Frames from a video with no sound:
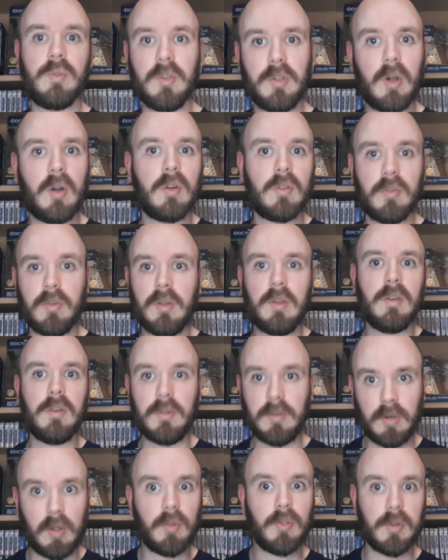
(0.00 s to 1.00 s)
the Doctor
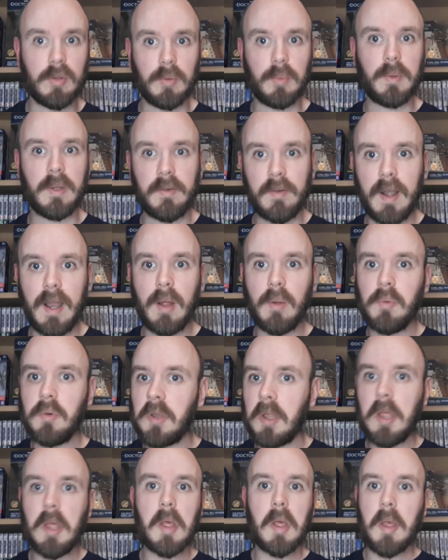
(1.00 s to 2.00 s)
and not the other way around,
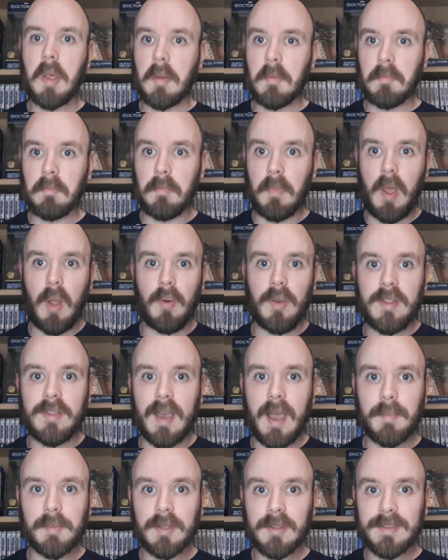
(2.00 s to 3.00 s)
Only
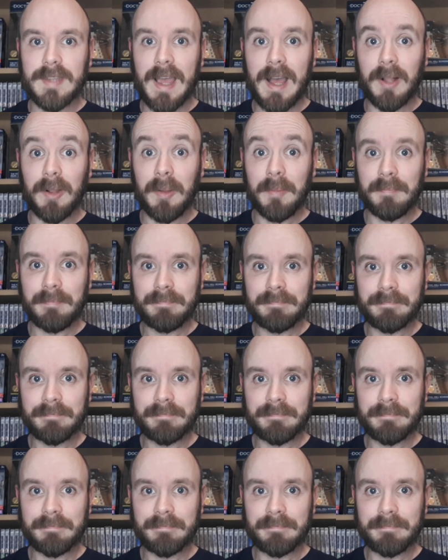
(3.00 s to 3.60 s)
time can tell.